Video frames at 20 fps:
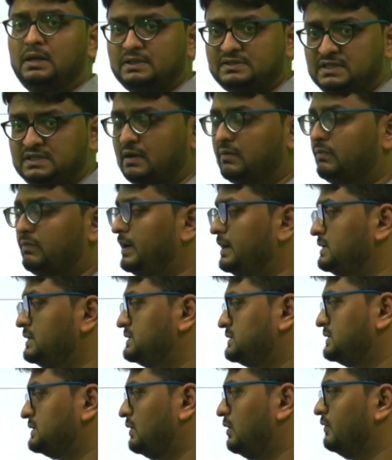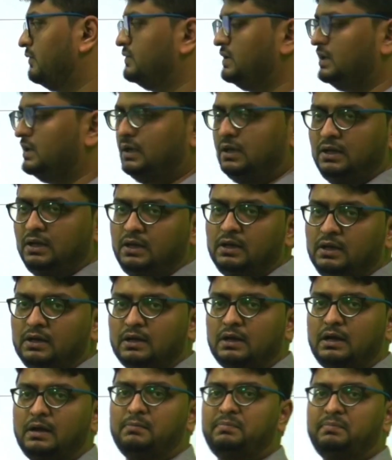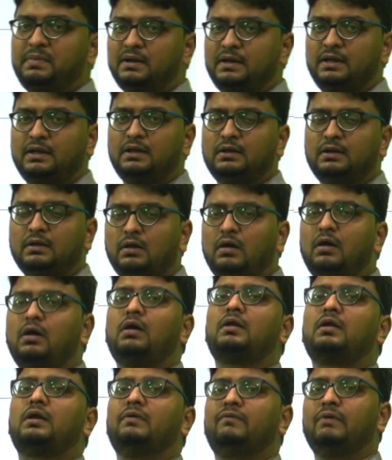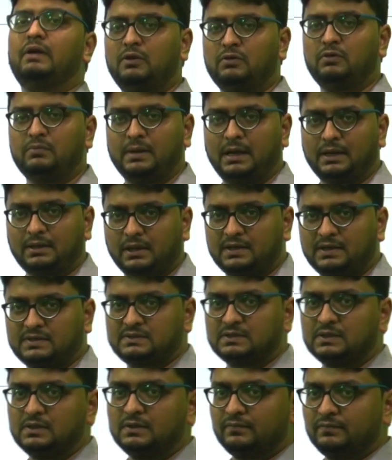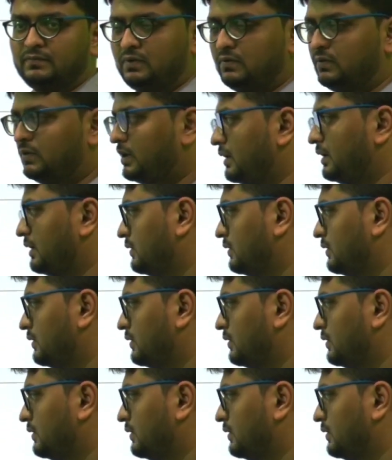servants of the company or revenue matters. Okay,